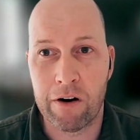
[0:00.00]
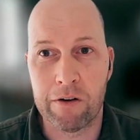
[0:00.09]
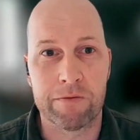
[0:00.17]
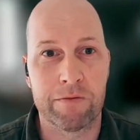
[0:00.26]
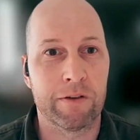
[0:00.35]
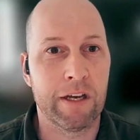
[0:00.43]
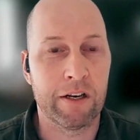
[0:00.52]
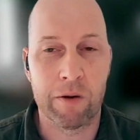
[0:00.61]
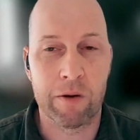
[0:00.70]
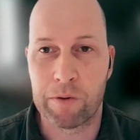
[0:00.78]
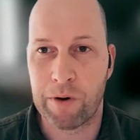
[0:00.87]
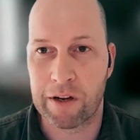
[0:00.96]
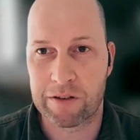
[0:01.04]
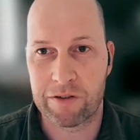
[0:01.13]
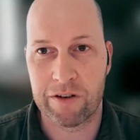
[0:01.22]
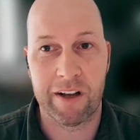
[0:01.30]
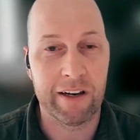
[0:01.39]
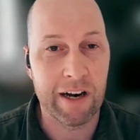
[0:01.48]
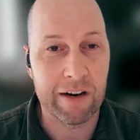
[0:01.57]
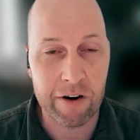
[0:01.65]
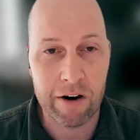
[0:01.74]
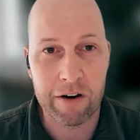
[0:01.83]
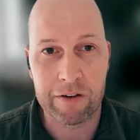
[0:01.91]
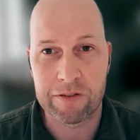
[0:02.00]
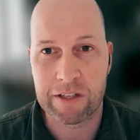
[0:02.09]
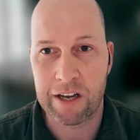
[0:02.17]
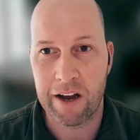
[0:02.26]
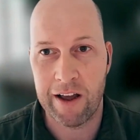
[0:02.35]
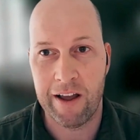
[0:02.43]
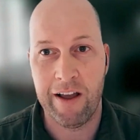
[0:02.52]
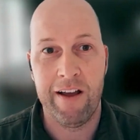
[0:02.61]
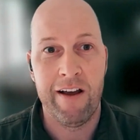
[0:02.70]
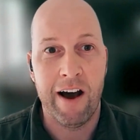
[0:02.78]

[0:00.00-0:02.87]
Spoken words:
of GitHub repositories. I'd never heard of CI.